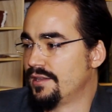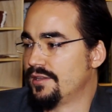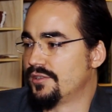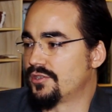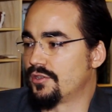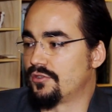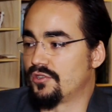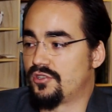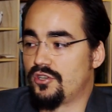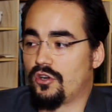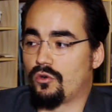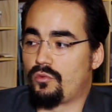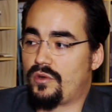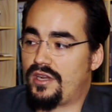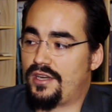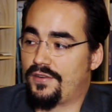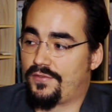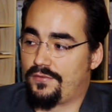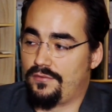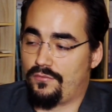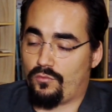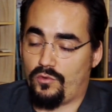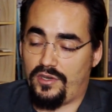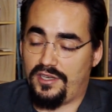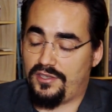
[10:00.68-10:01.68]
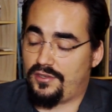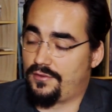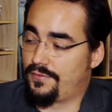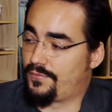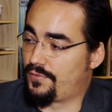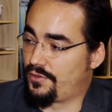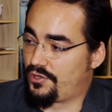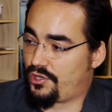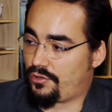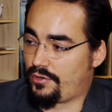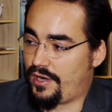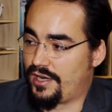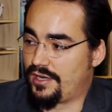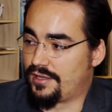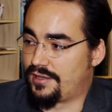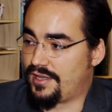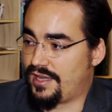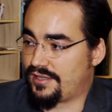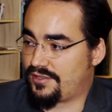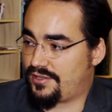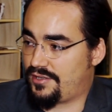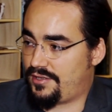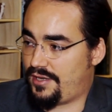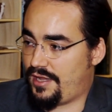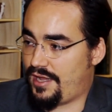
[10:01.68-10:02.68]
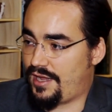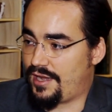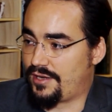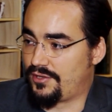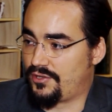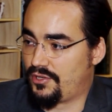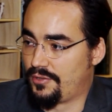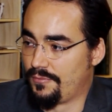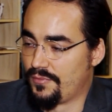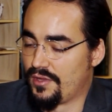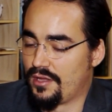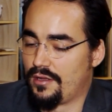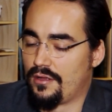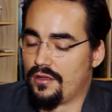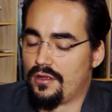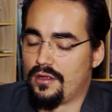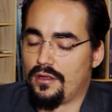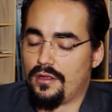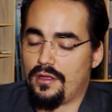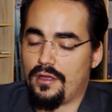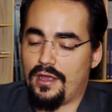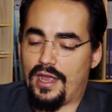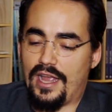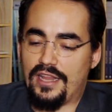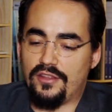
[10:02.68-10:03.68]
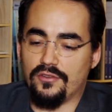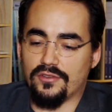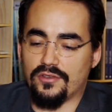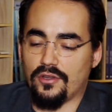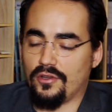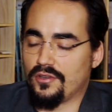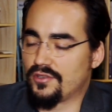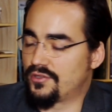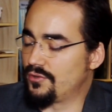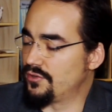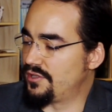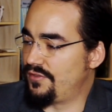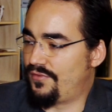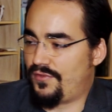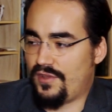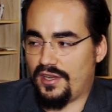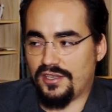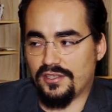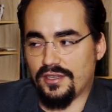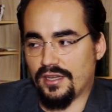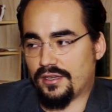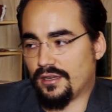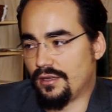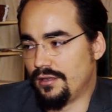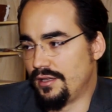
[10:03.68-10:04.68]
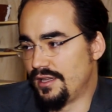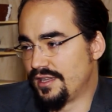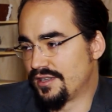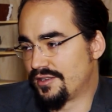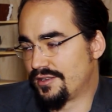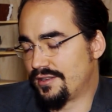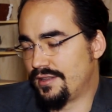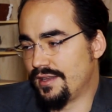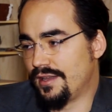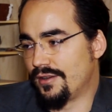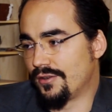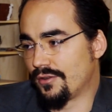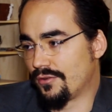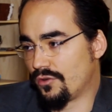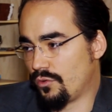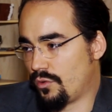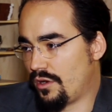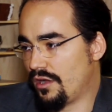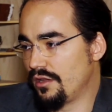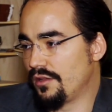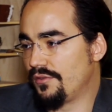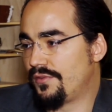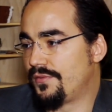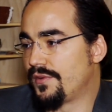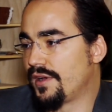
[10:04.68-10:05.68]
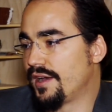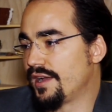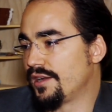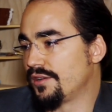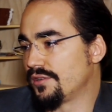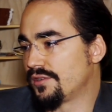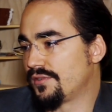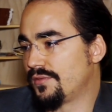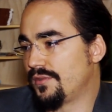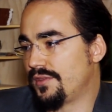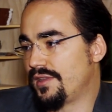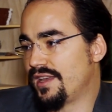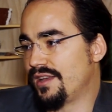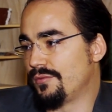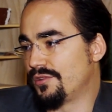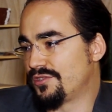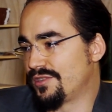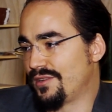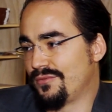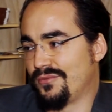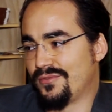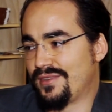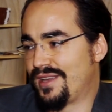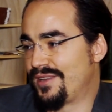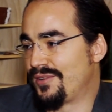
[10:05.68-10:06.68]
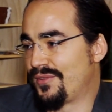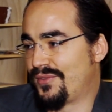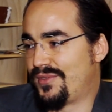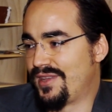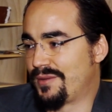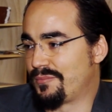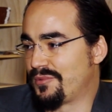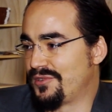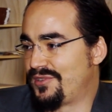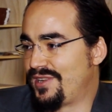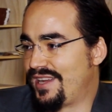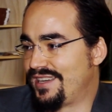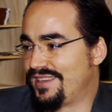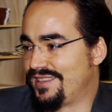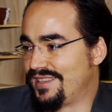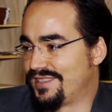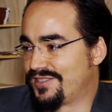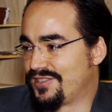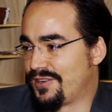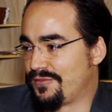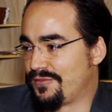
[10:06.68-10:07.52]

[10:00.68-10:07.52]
So there's no reason for trade at that stage. And there's all sorts of things I could list that are qualifiers for that, which I don't think pertain to this